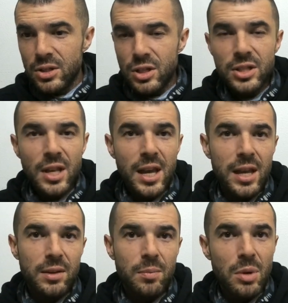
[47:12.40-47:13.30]
just
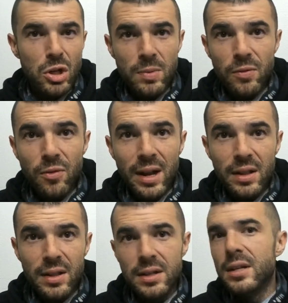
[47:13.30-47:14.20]
like Benjamin
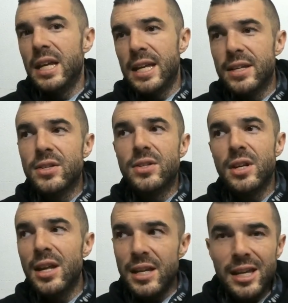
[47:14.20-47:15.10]
Franklin is
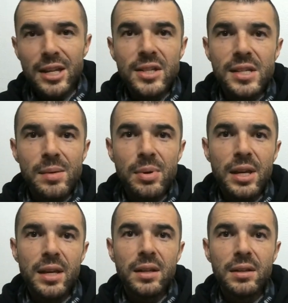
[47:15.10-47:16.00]
an
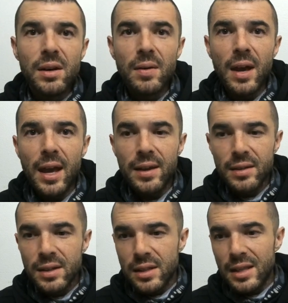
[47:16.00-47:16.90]
ENTP. Okay,
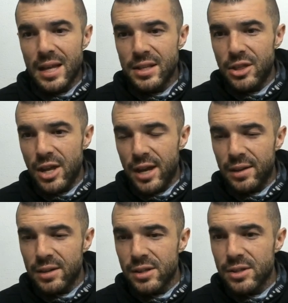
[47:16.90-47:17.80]
that's a thing.
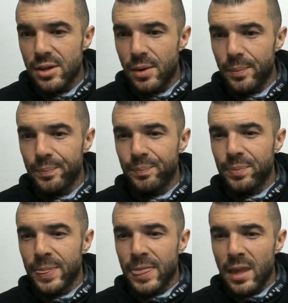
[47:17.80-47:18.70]
So,
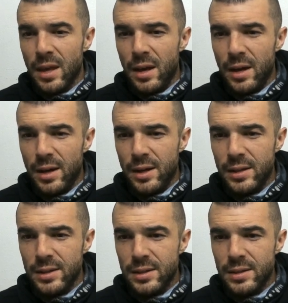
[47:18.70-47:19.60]

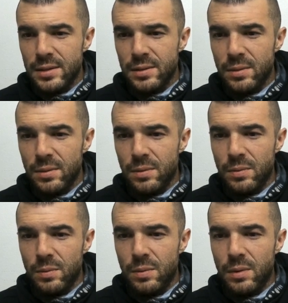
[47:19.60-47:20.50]
uh,
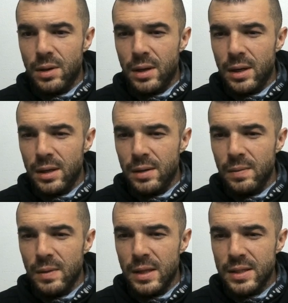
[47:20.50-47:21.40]

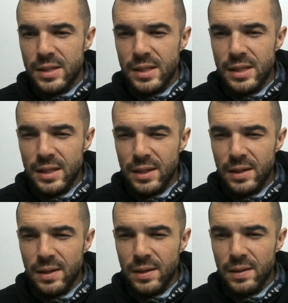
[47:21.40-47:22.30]
um, let's see
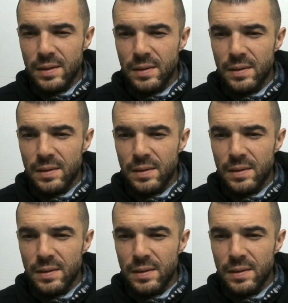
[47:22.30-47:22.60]
here.